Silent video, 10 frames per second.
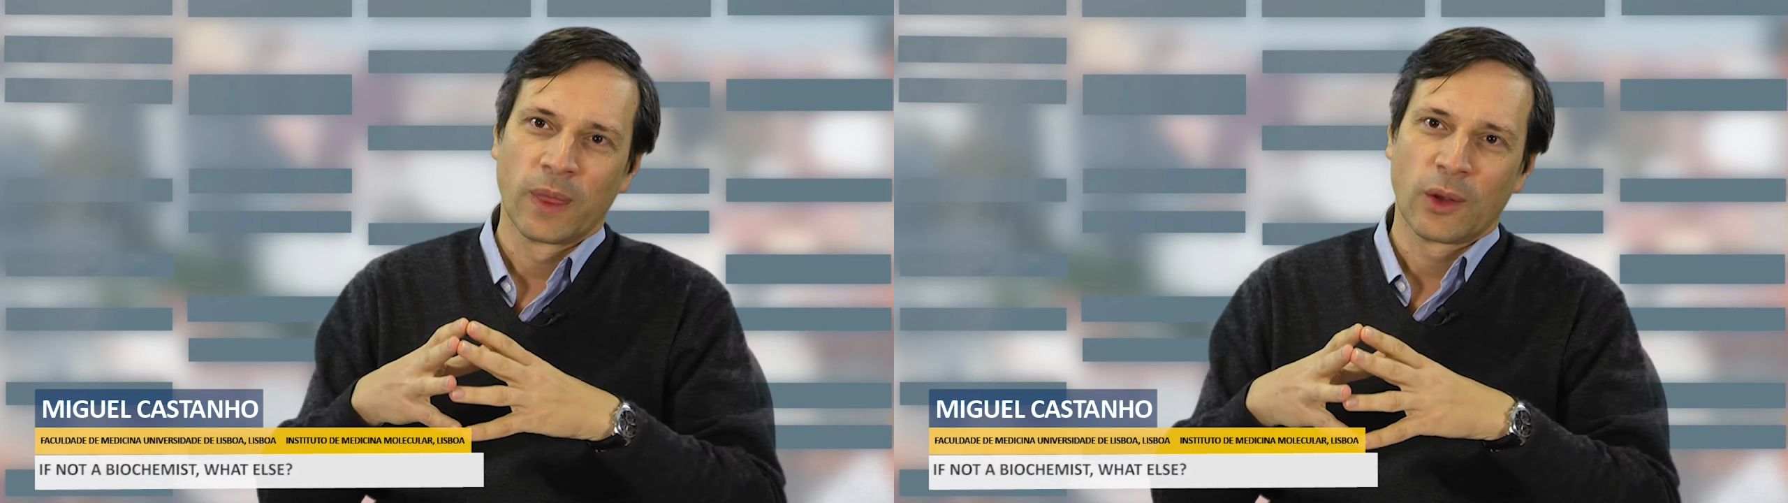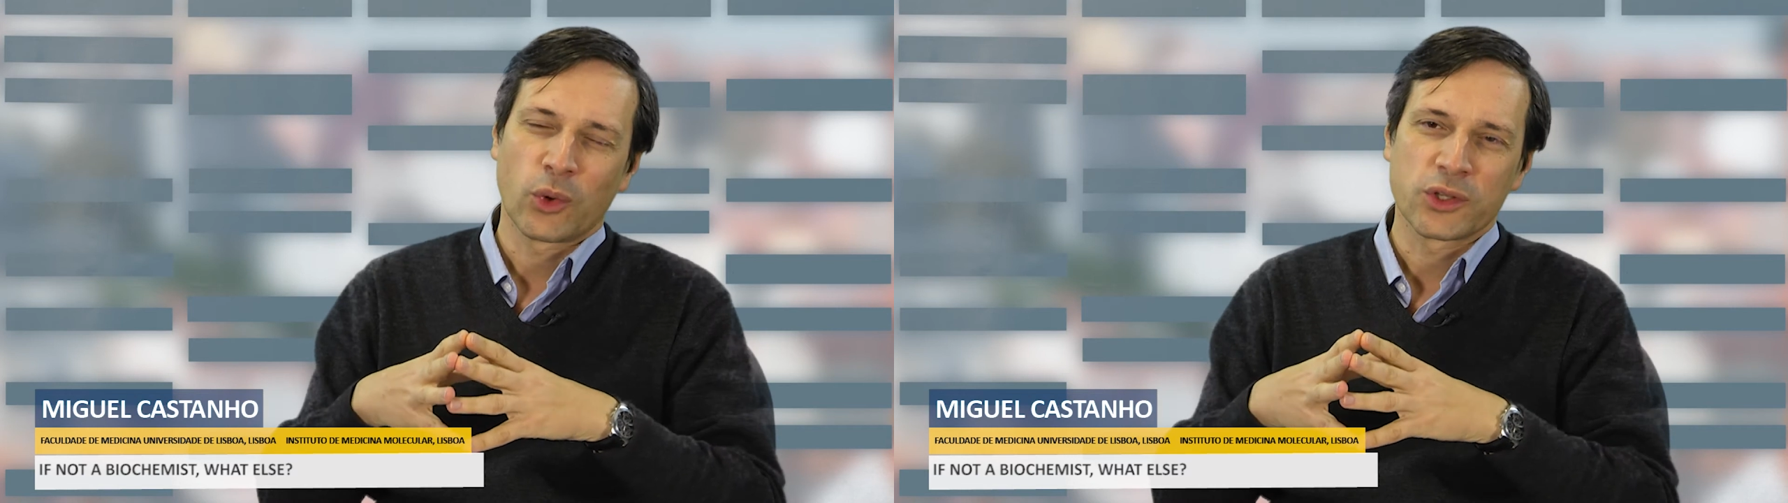
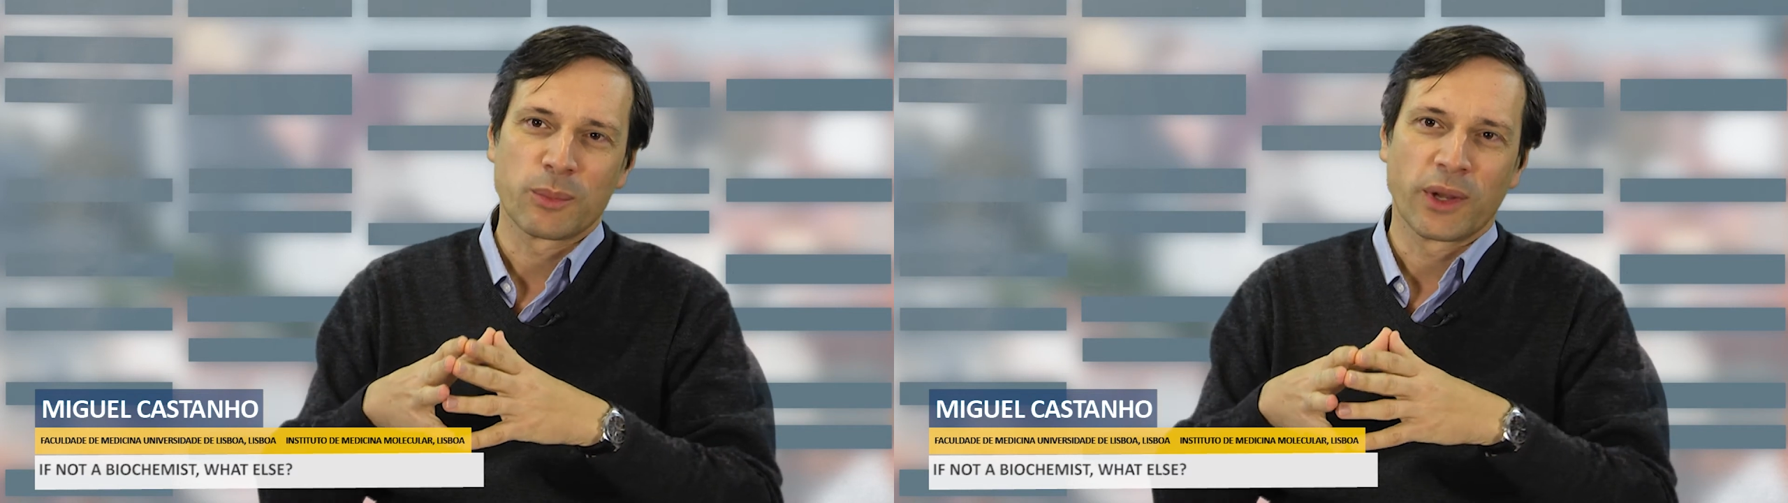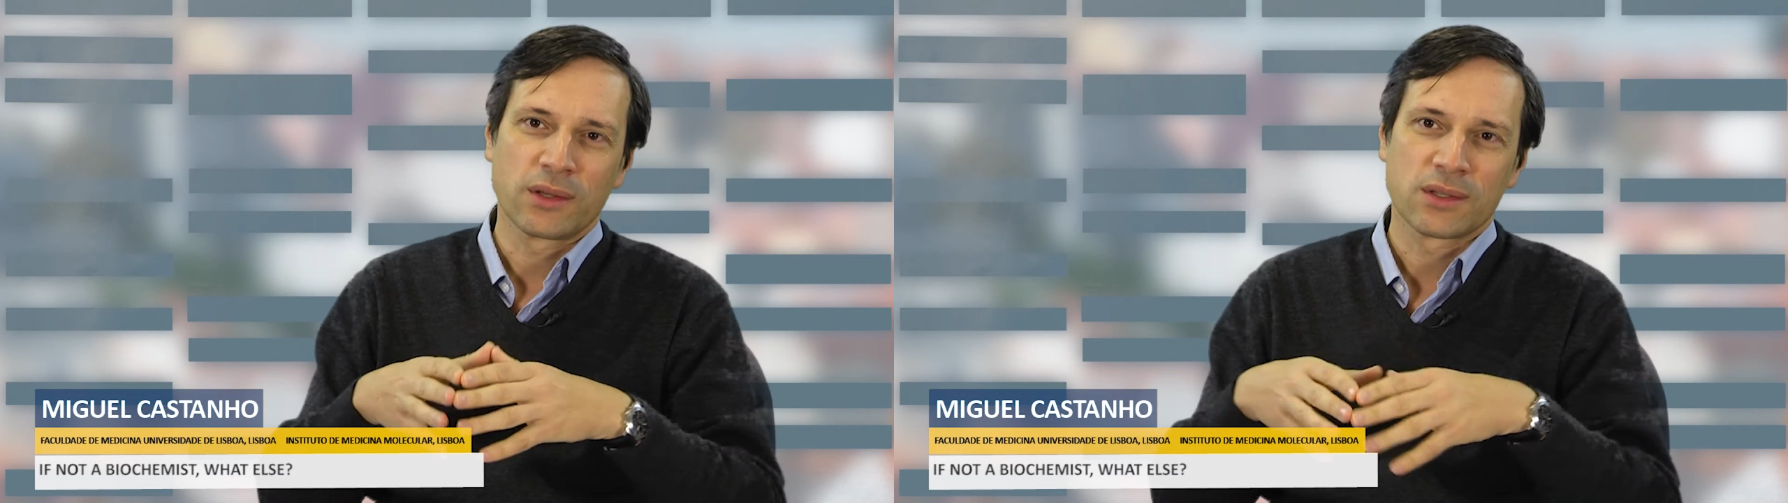what
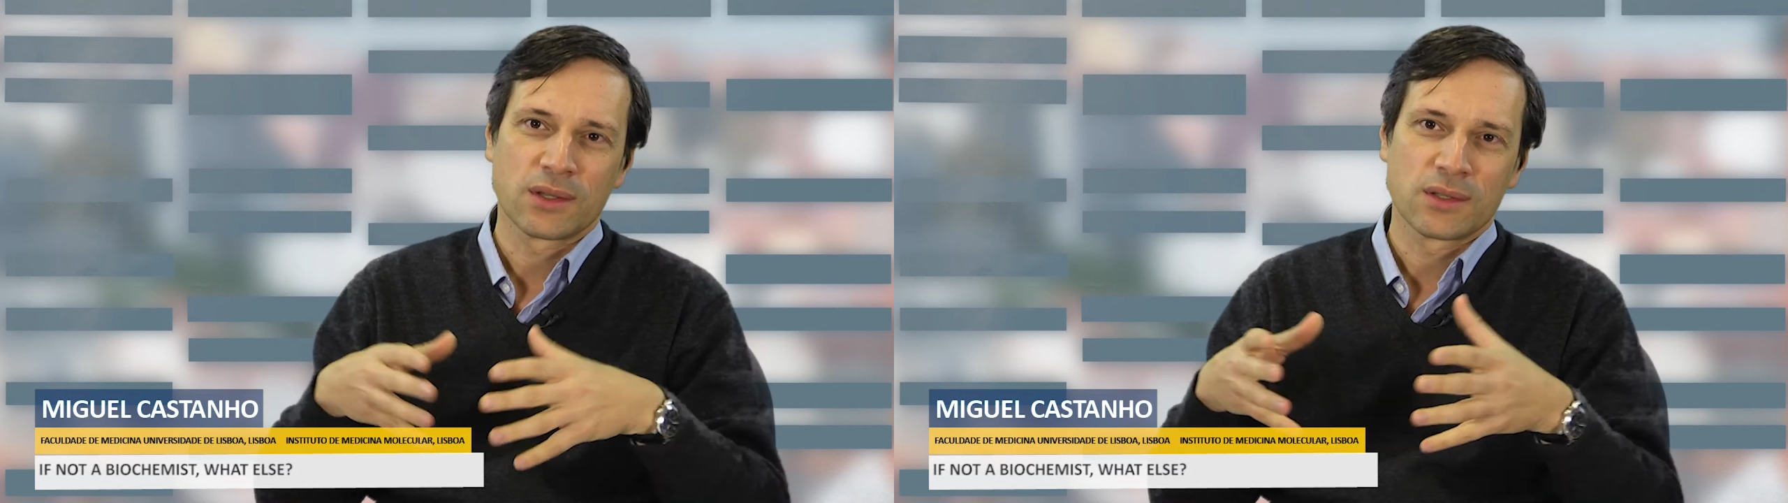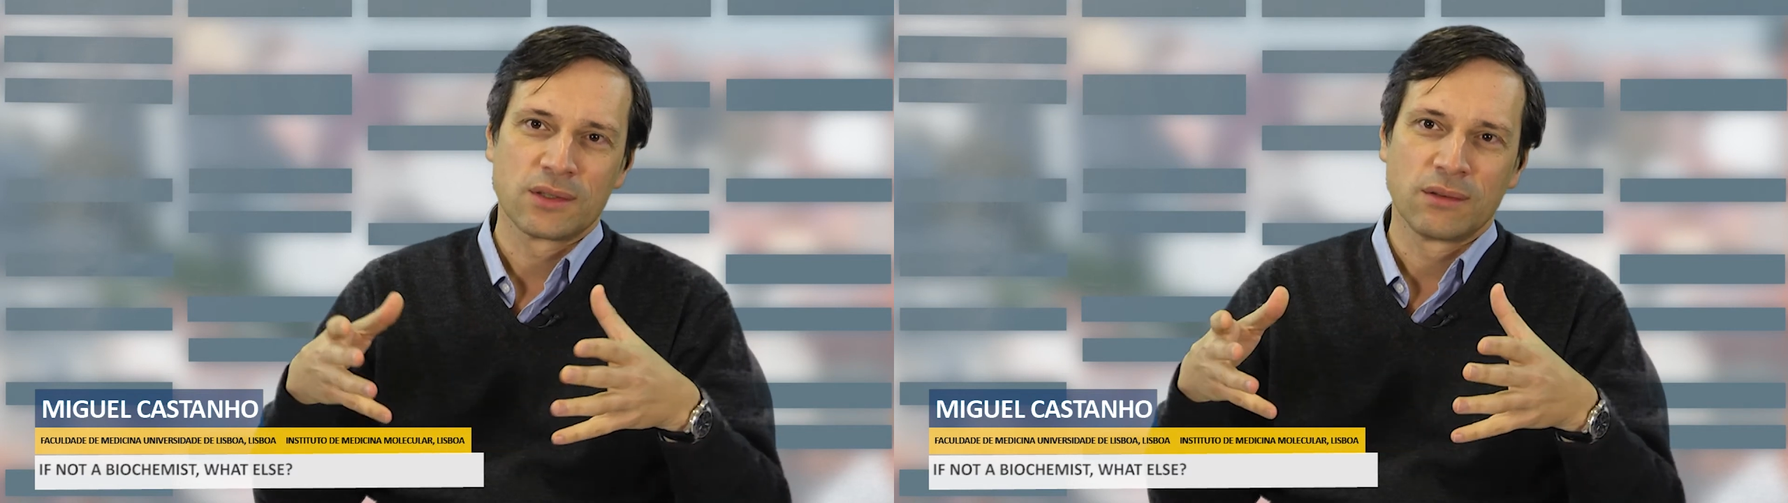makes
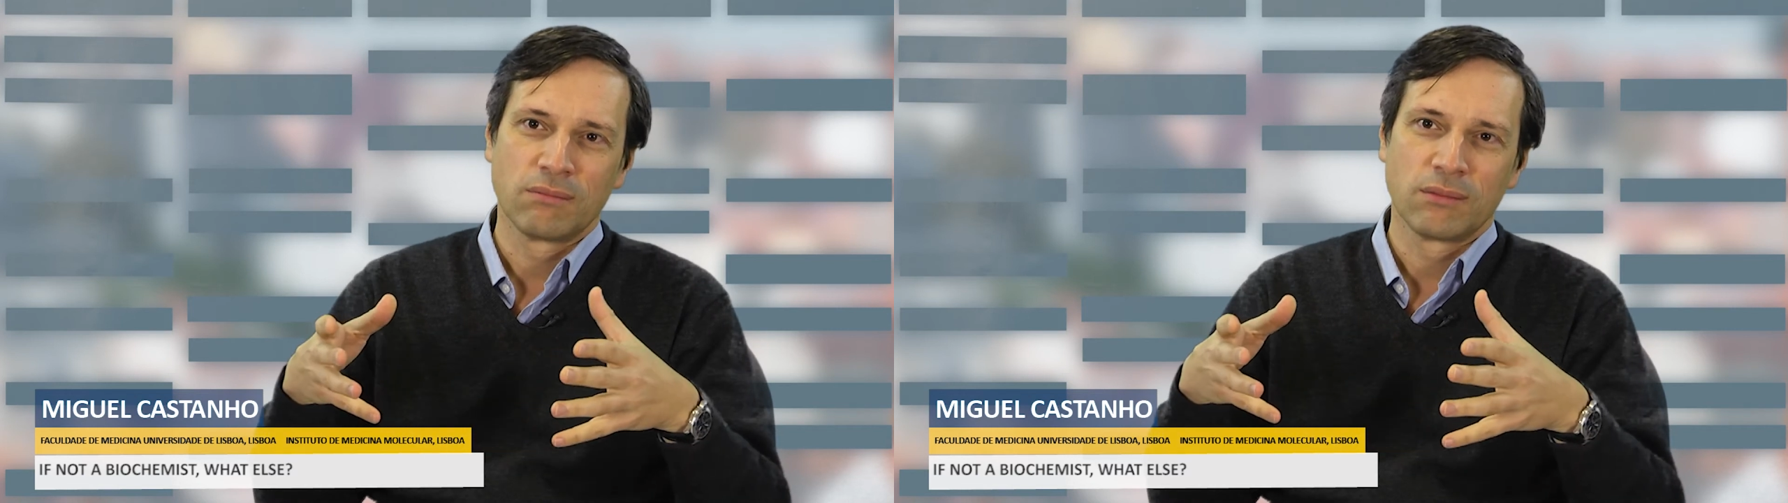us